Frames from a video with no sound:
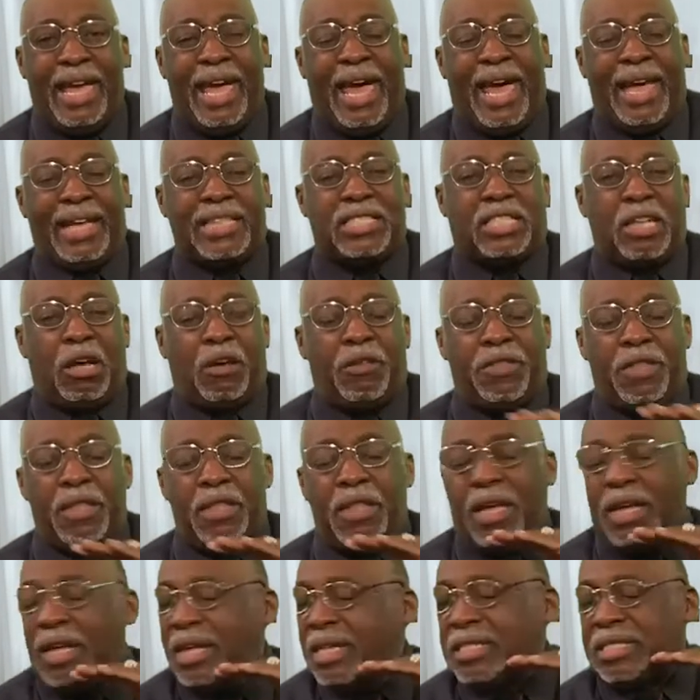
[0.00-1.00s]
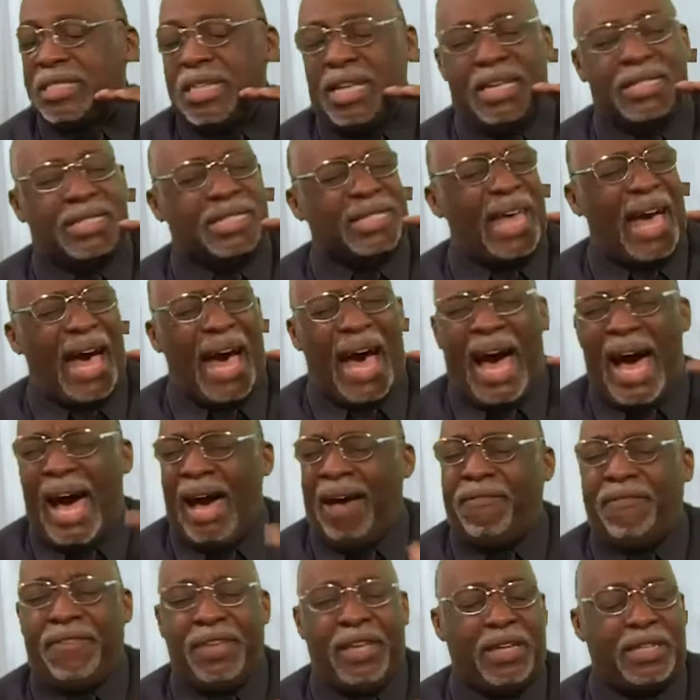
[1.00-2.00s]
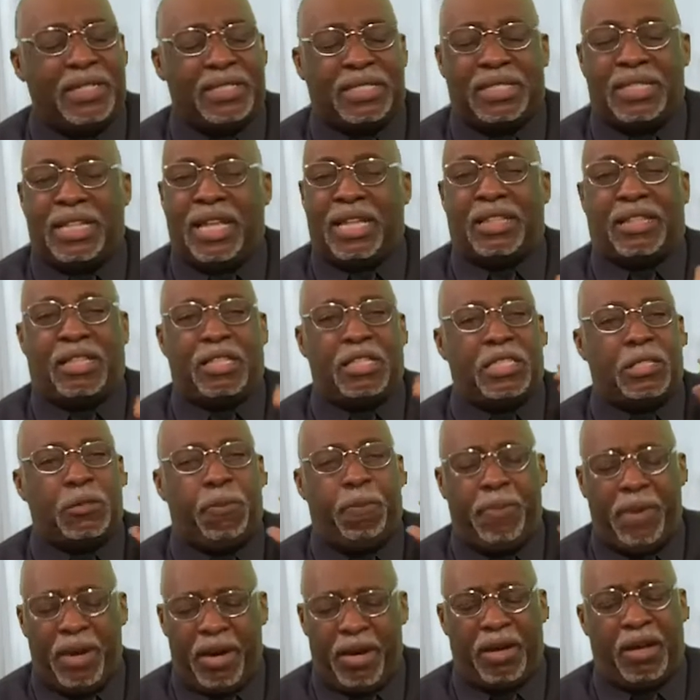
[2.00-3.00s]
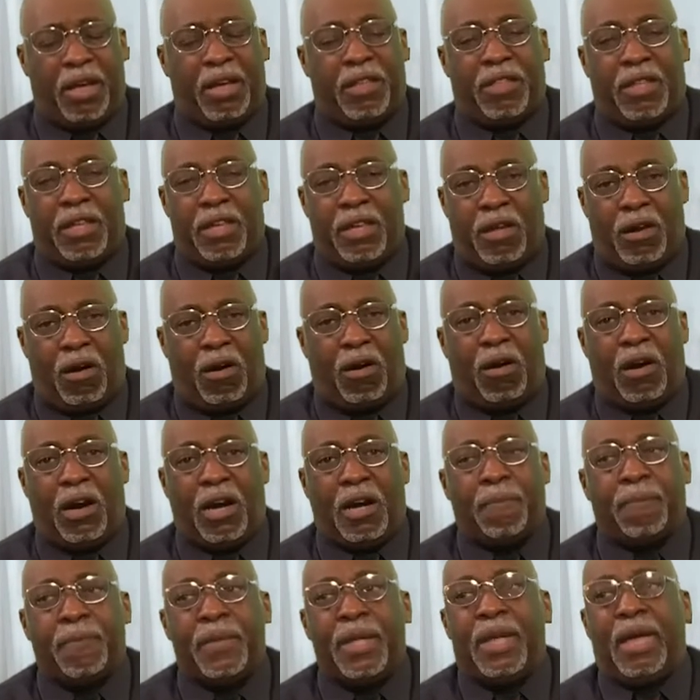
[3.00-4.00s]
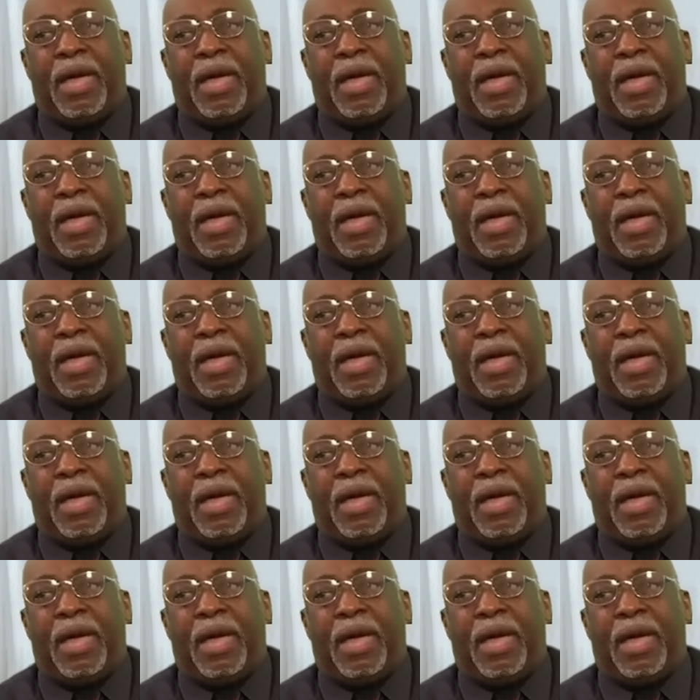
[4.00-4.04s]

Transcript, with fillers: And so it's, it's obvious that the Spirit of the Lord